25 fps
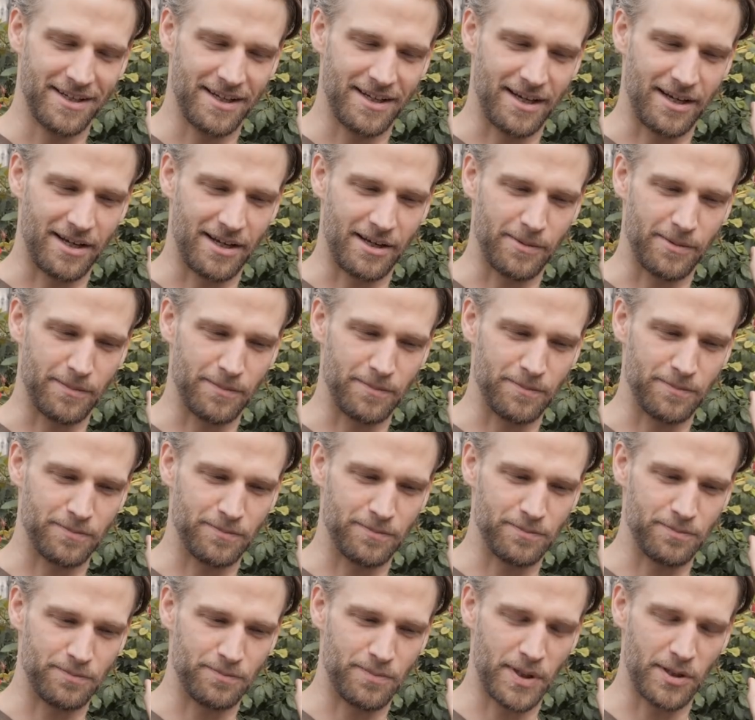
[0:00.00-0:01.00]
Um,
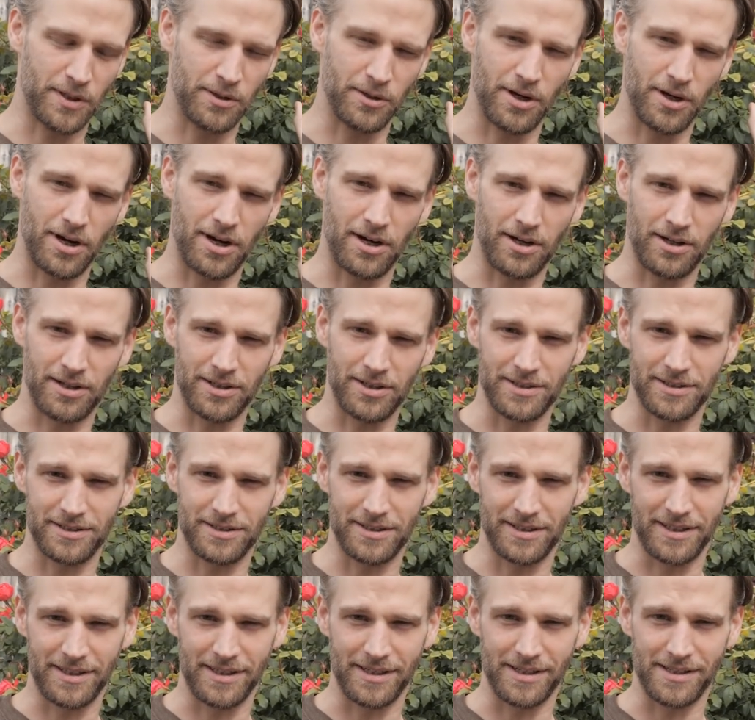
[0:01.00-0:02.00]
Peter
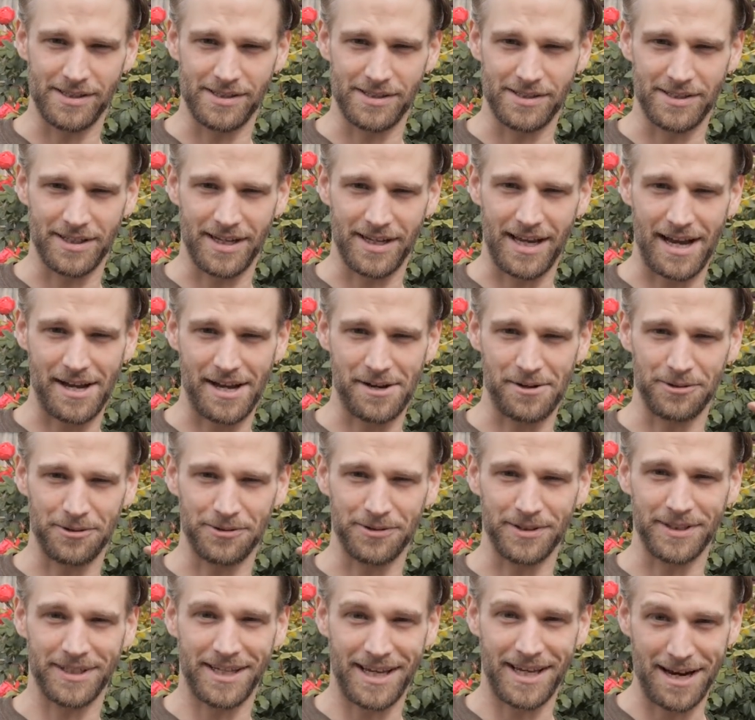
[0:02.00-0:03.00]
Garland is the guy
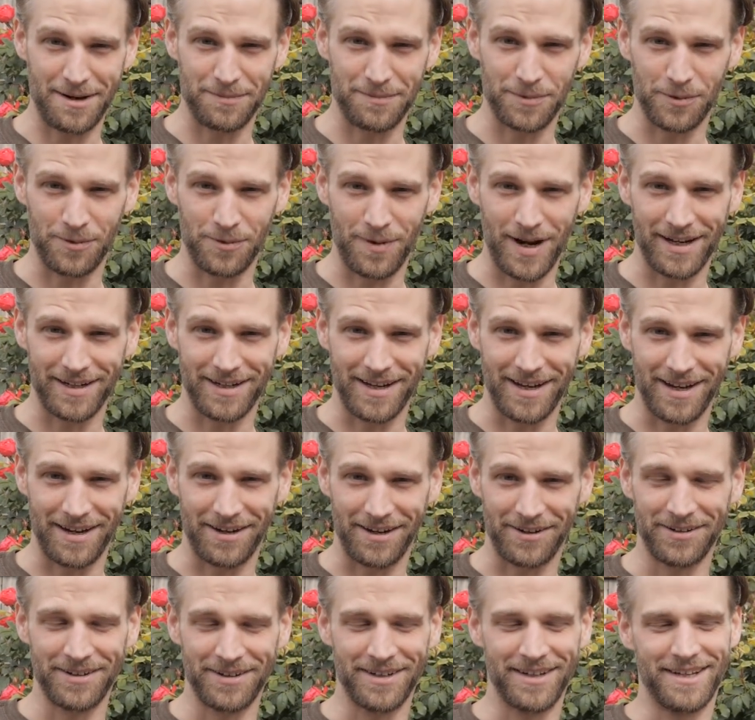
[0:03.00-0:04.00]
holding the camera right
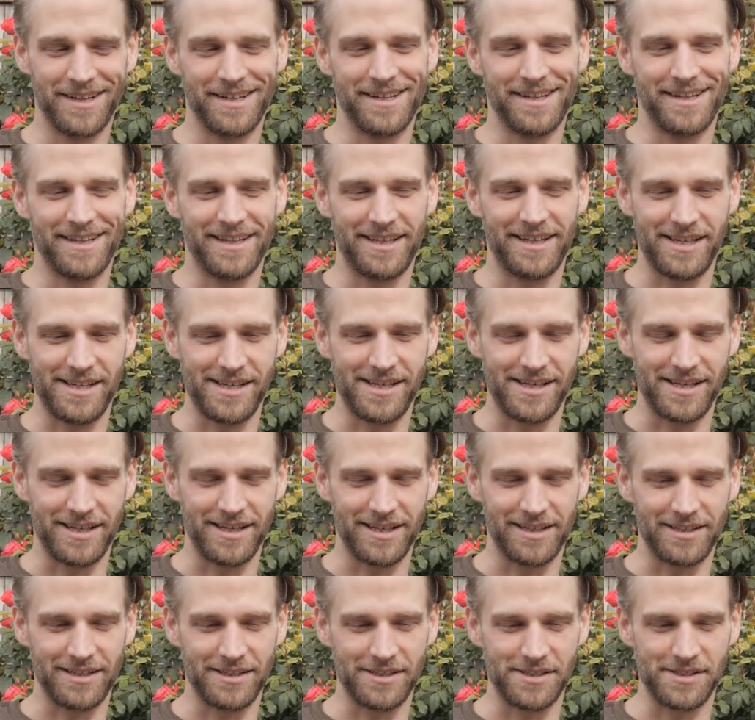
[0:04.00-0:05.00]
now. He
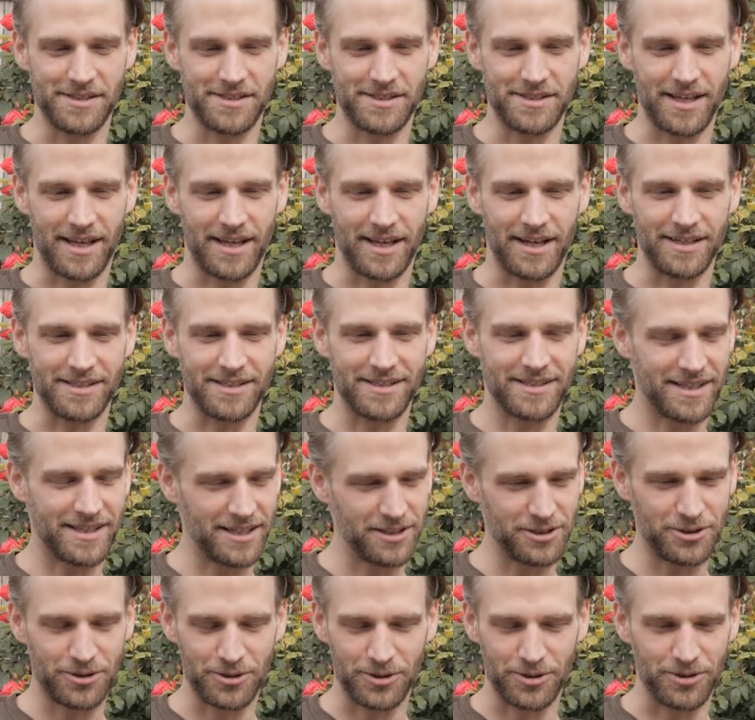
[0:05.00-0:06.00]
is an
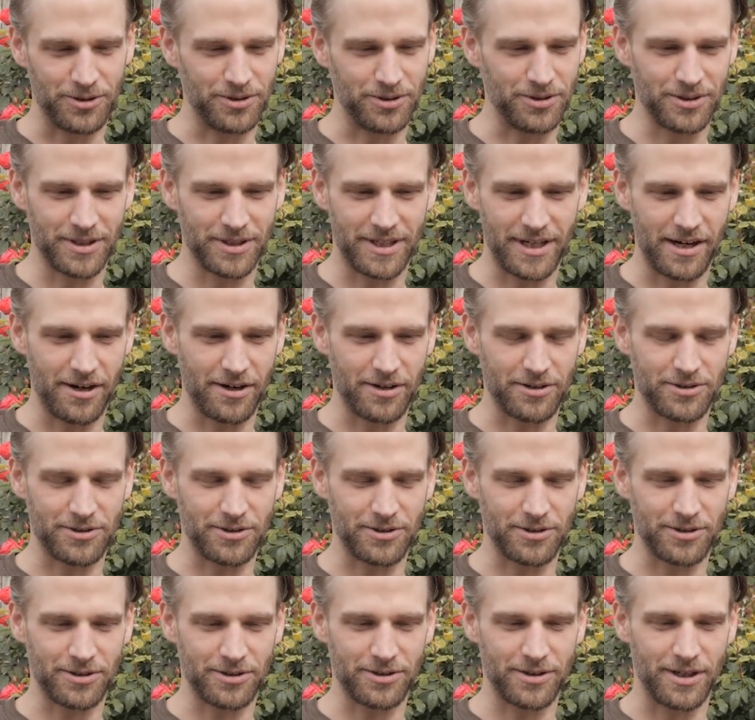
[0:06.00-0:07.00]
essential
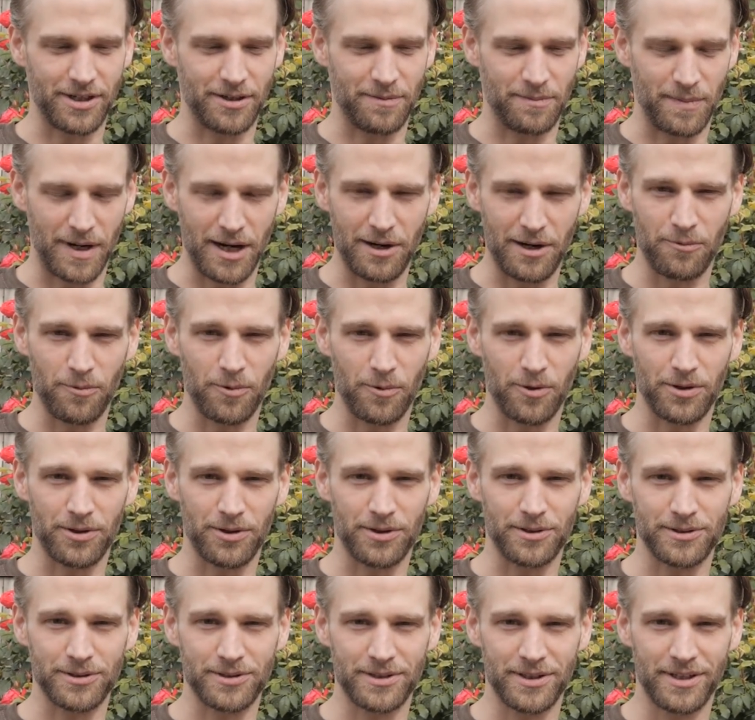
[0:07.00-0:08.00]
character in my
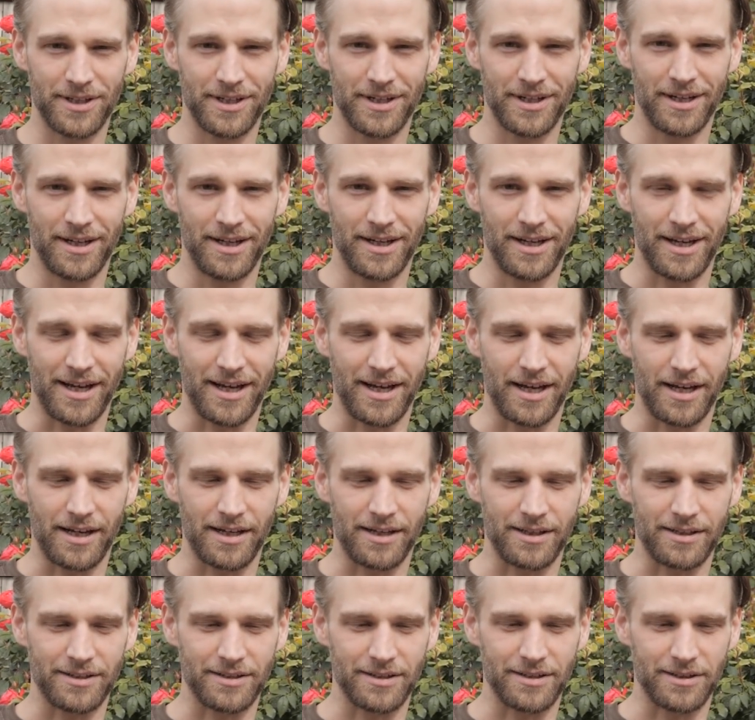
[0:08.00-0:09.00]
world,
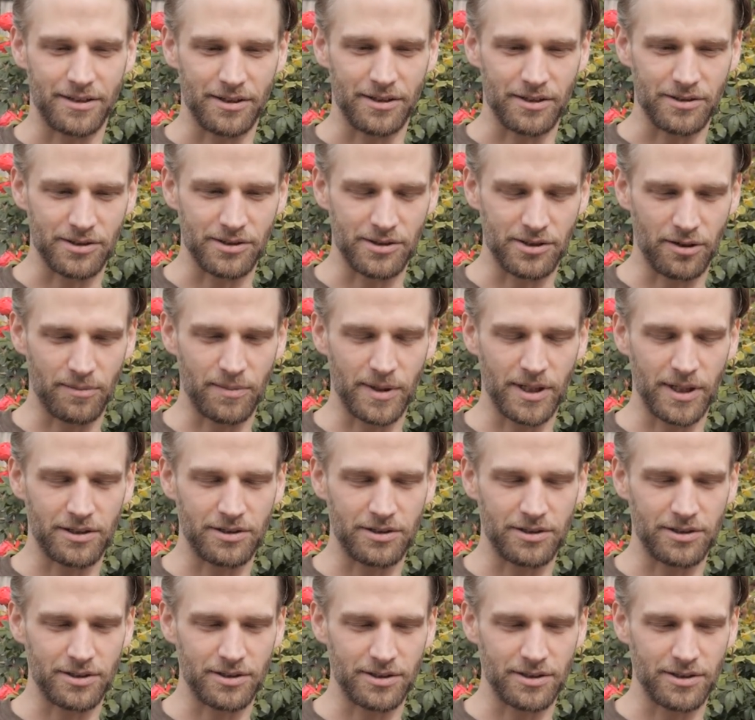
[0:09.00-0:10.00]
and there's so
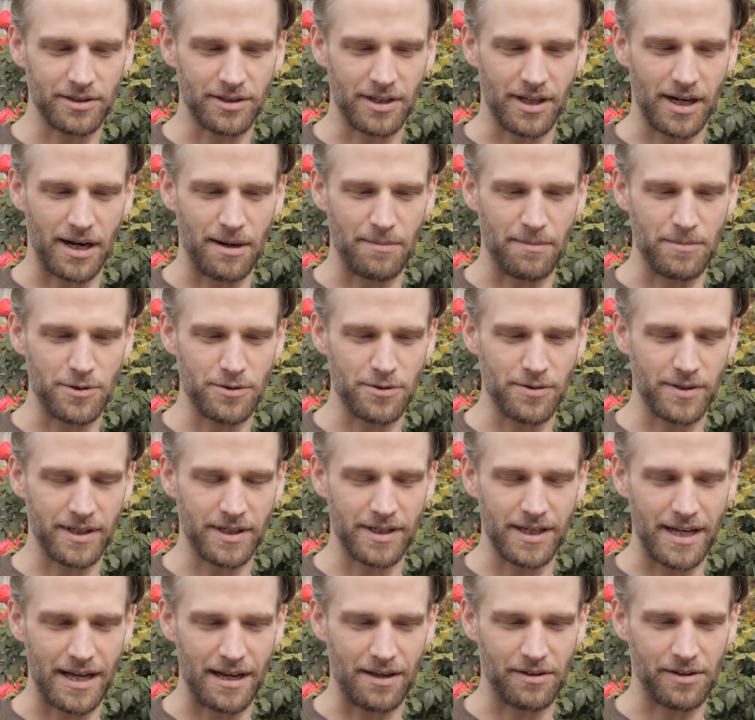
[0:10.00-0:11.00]
much that I'm
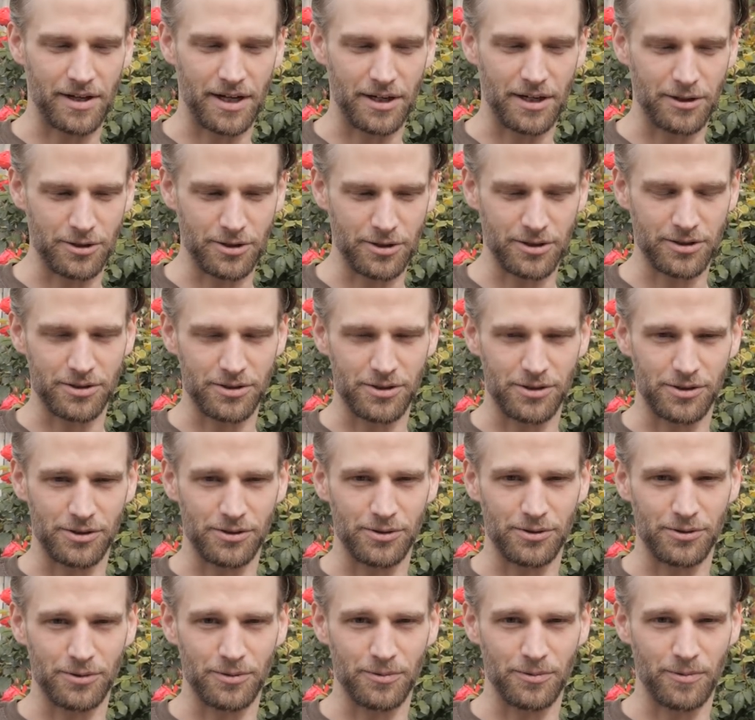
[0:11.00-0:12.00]
doing now that I couldn't
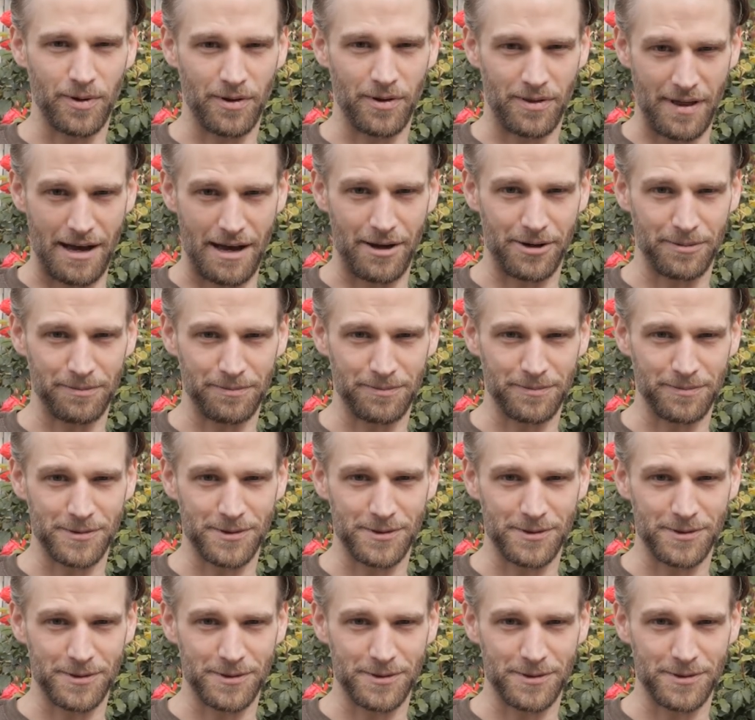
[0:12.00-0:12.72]
do without him.